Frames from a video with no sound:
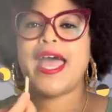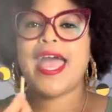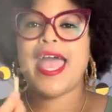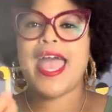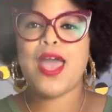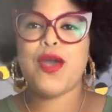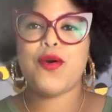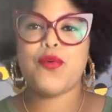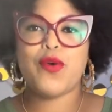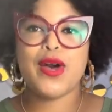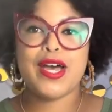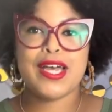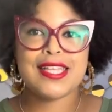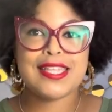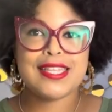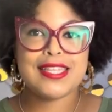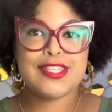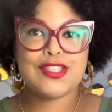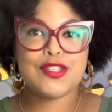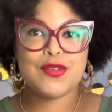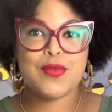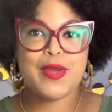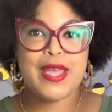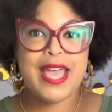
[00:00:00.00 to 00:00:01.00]
And what
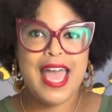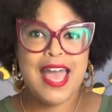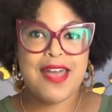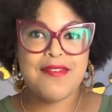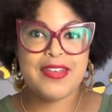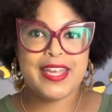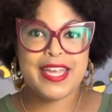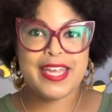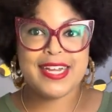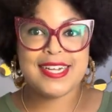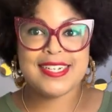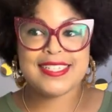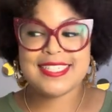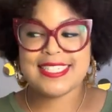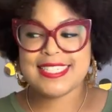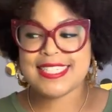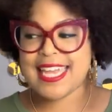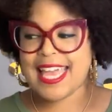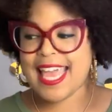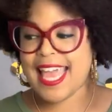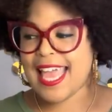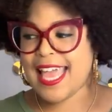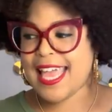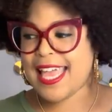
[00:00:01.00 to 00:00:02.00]
do we have here
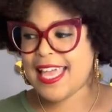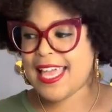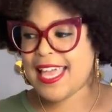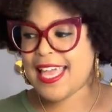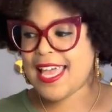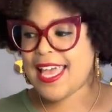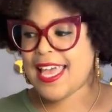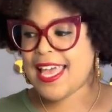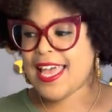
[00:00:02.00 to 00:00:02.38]
today?